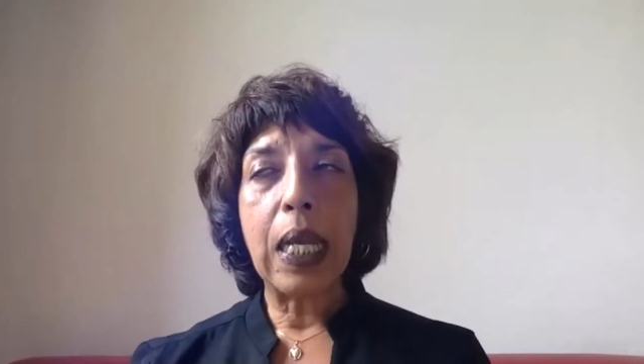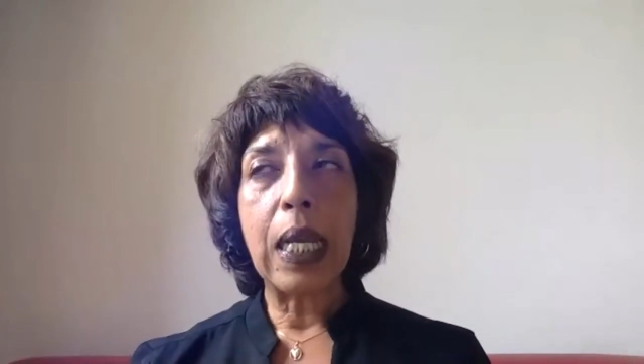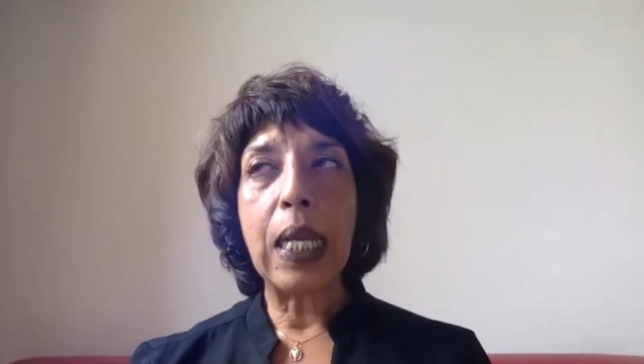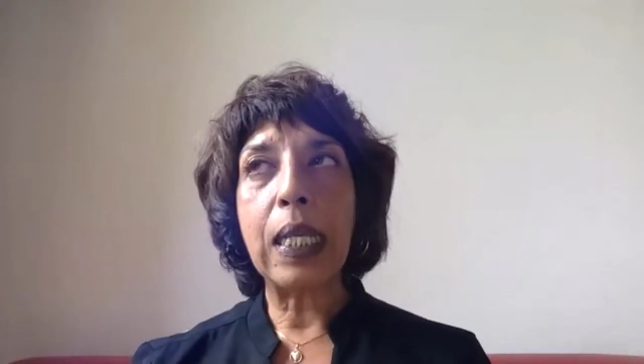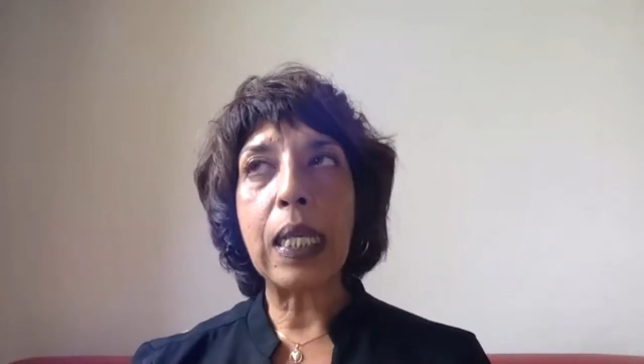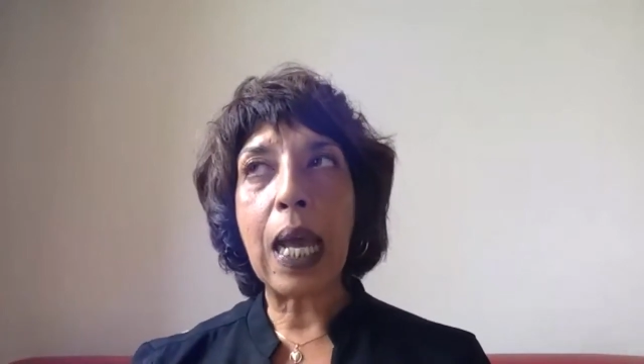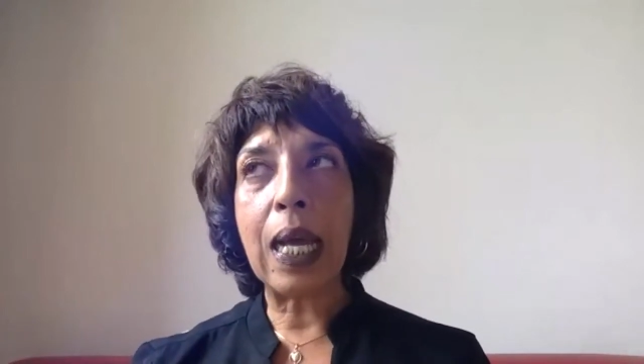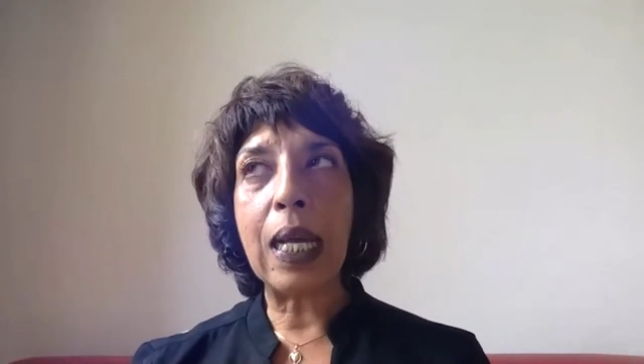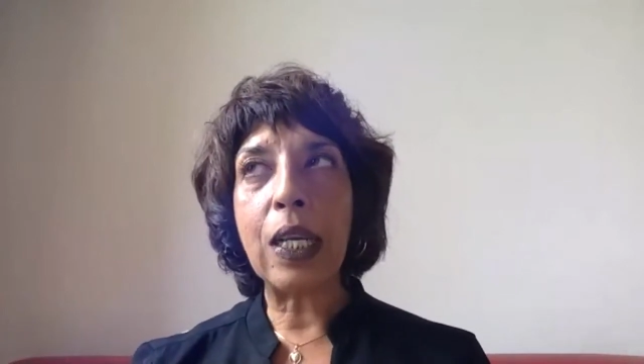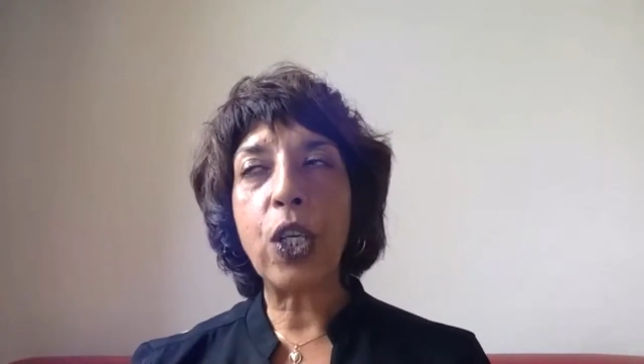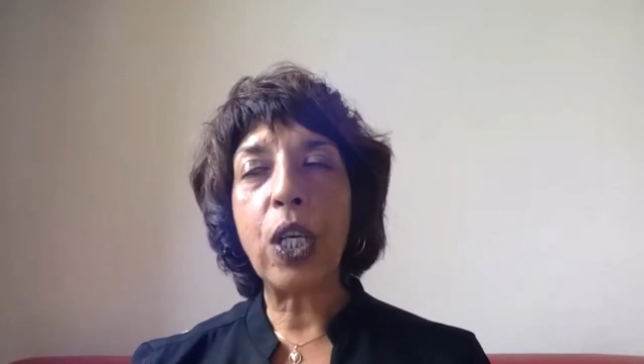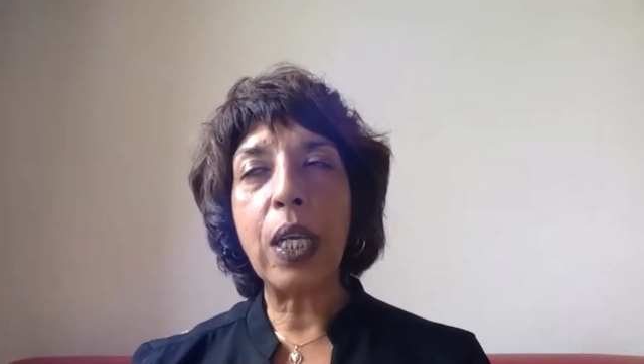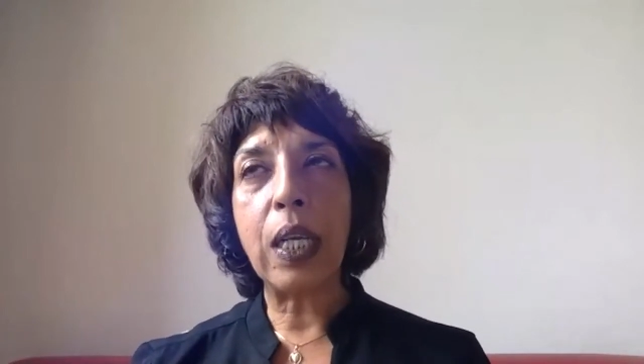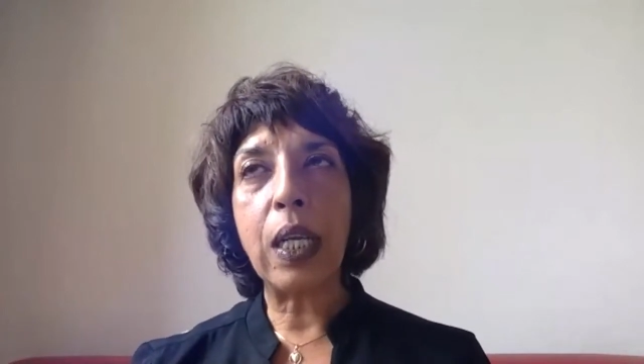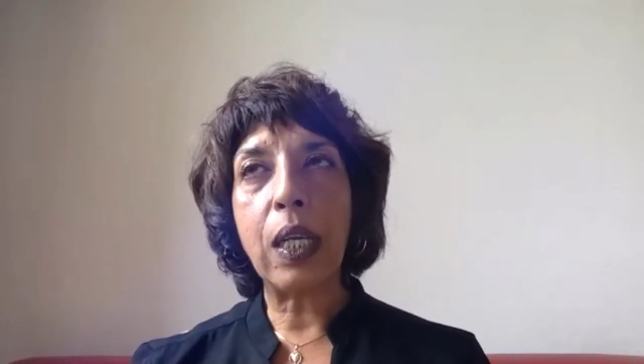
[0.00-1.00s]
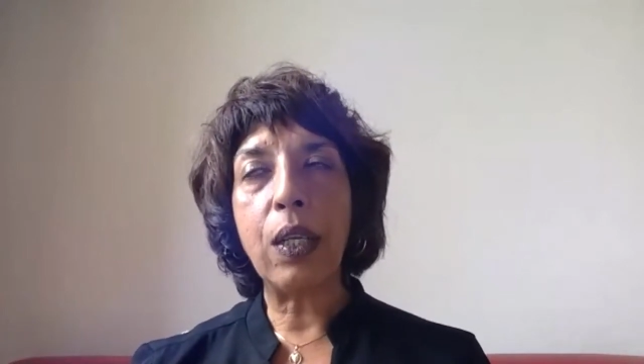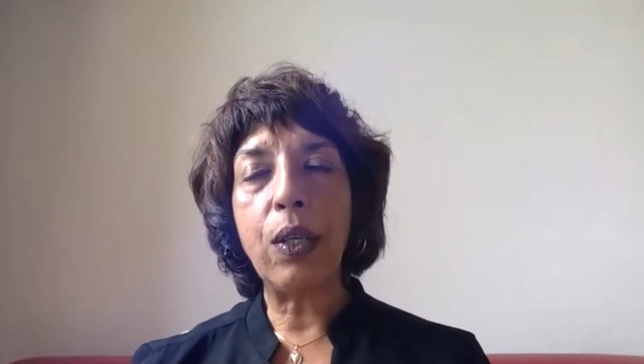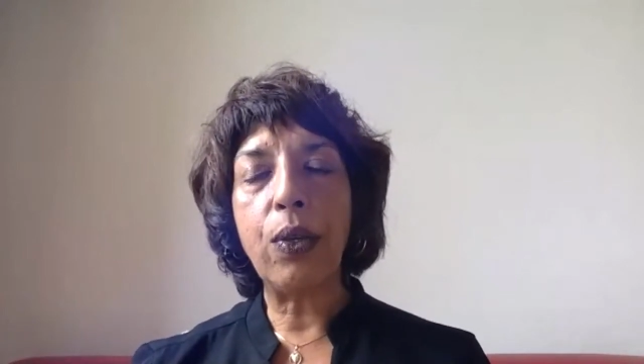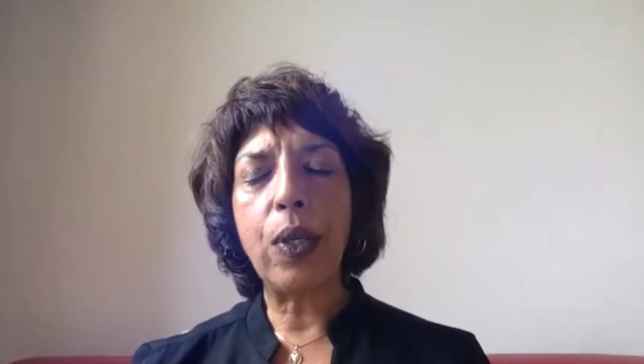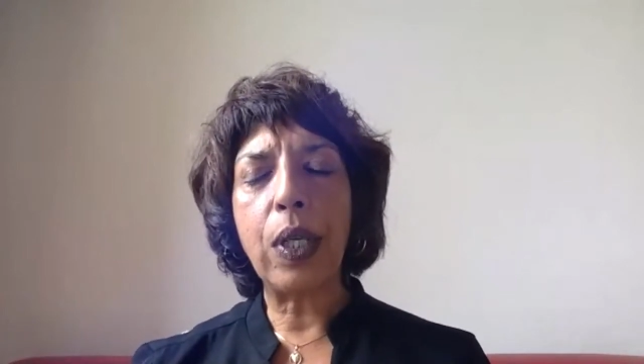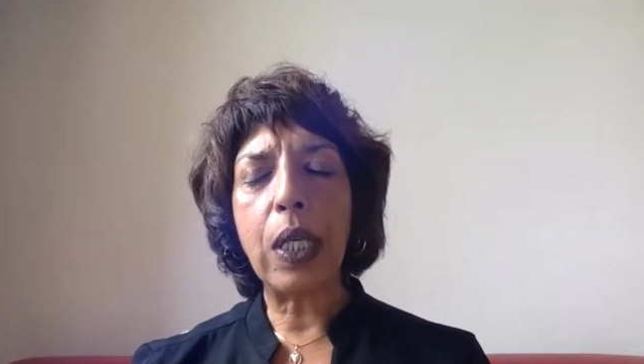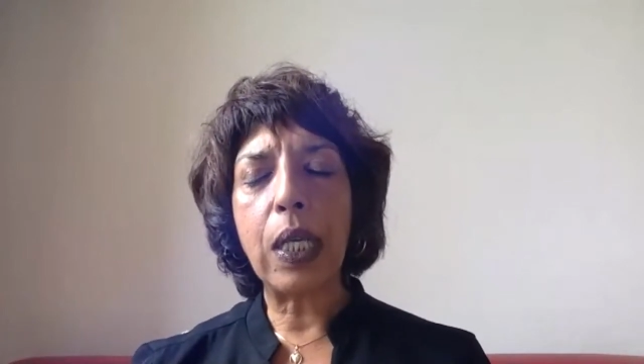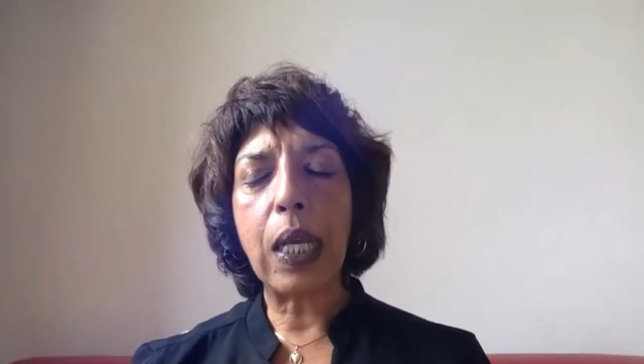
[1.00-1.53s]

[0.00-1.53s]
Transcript: is actually included